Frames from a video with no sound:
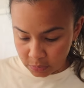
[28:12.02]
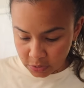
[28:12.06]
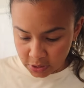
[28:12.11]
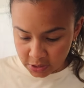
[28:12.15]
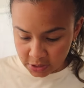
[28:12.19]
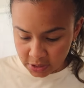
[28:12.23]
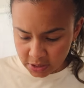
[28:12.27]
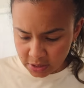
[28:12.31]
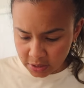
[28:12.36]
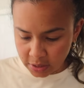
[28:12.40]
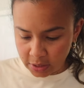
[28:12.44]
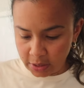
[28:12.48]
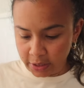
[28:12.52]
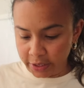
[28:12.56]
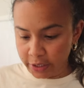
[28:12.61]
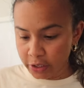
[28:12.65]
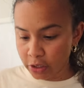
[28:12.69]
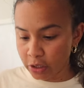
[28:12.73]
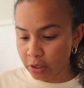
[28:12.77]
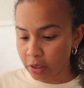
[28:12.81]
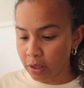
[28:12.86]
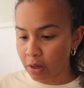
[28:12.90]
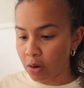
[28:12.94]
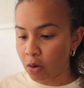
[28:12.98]
Is this
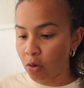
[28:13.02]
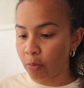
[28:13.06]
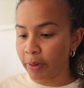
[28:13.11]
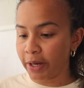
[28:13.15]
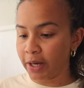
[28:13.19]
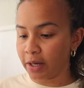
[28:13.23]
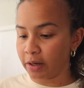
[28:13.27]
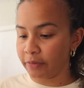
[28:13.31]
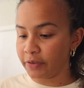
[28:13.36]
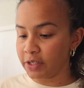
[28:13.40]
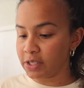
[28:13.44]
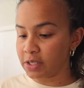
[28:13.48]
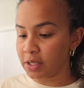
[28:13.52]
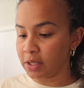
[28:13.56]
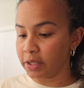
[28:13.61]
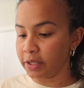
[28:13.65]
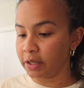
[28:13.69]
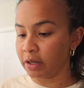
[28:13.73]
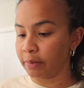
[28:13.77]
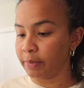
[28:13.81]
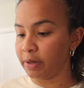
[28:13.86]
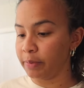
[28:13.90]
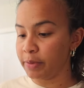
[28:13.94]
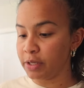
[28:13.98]
clear? Oh my God, if it's
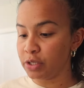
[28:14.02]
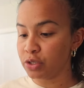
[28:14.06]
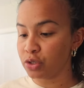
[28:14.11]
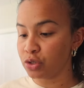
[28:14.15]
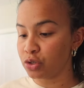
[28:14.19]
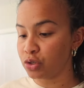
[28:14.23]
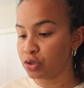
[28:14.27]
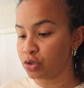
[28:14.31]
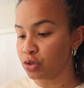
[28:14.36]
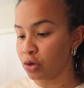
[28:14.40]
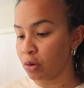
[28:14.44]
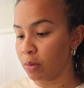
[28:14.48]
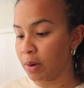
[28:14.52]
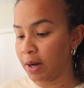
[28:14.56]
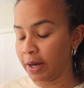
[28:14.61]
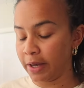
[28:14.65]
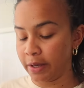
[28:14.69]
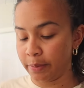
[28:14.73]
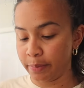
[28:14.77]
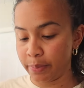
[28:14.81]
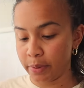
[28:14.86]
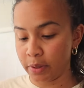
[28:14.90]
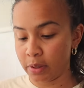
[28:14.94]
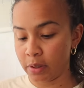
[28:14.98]
clear, I'm going to be so
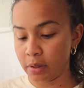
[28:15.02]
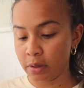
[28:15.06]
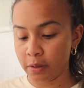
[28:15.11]
hype.